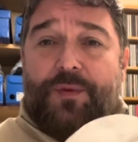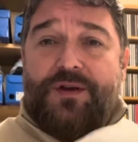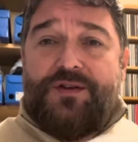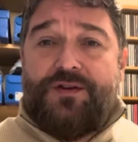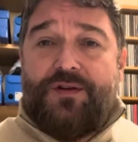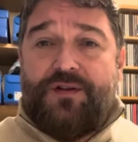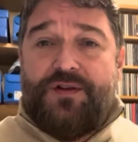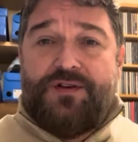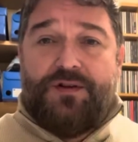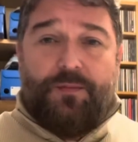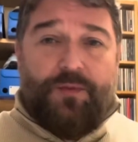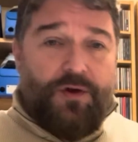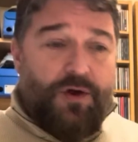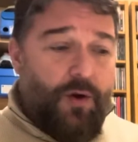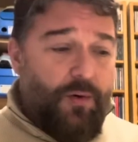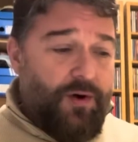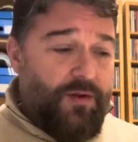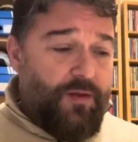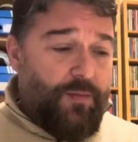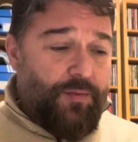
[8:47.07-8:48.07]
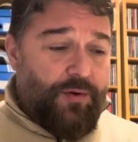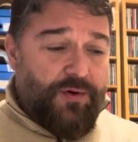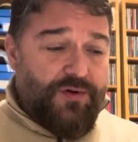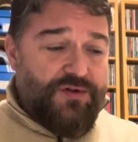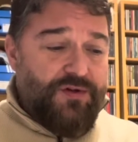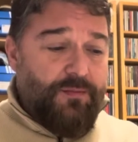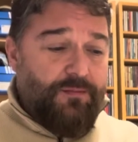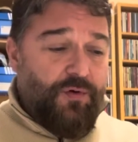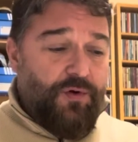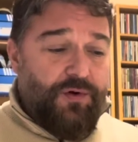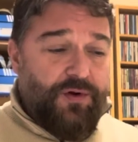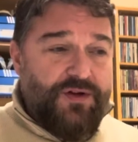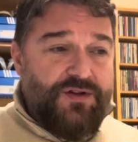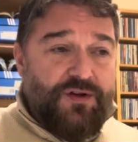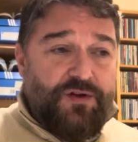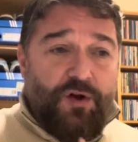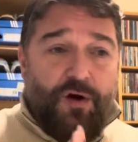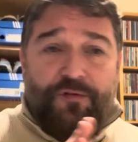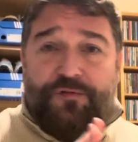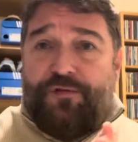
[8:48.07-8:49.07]
So this will be going in the post on Monday.
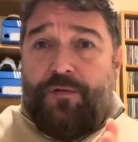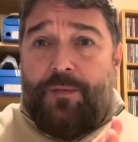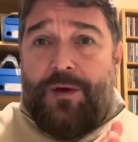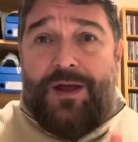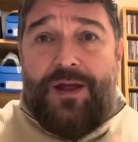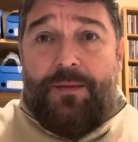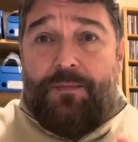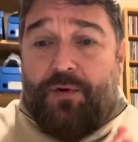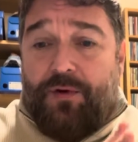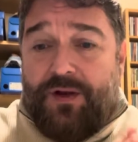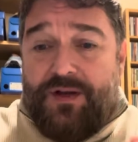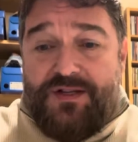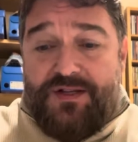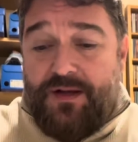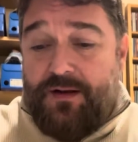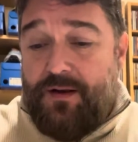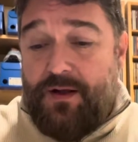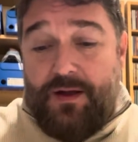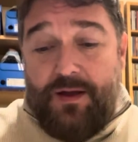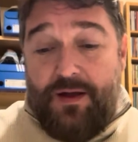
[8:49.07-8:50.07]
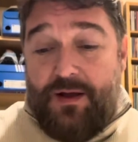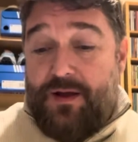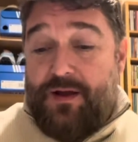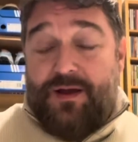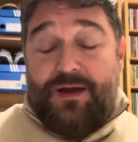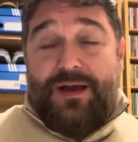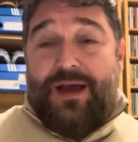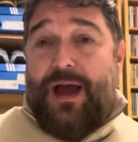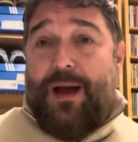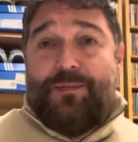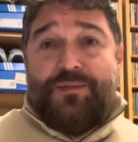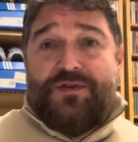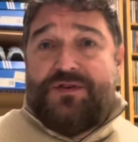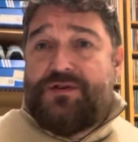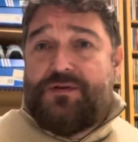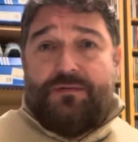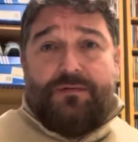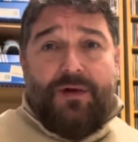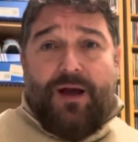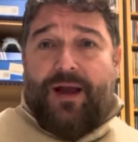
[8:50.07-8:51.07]
So not for me, but listen,
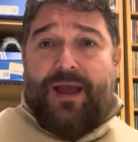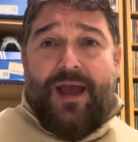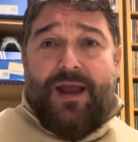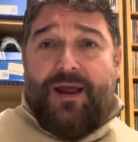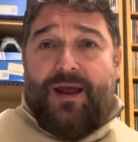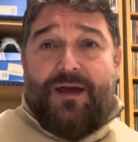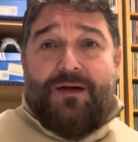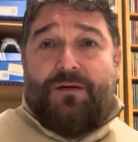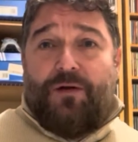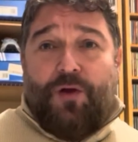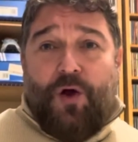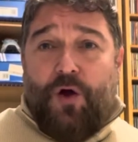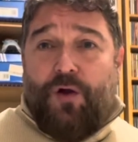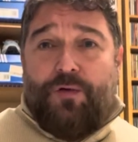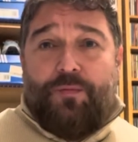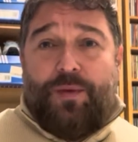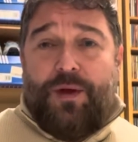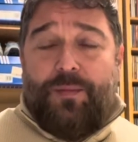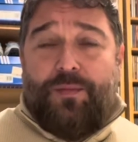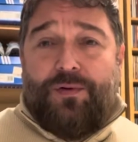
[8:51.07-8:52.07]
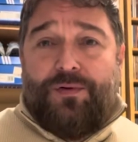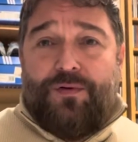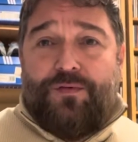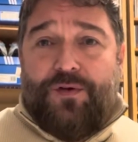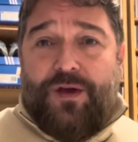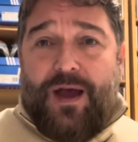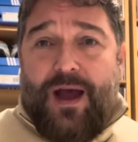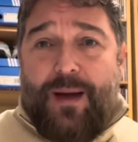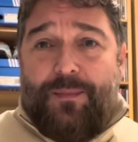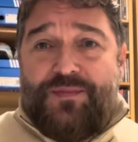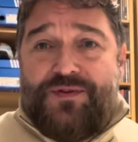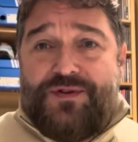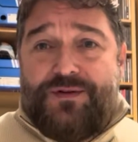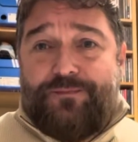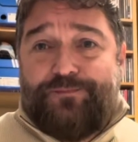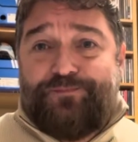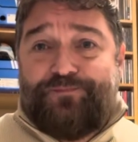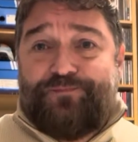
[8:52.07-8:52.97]
caps, I get it. A lot of other people love caps.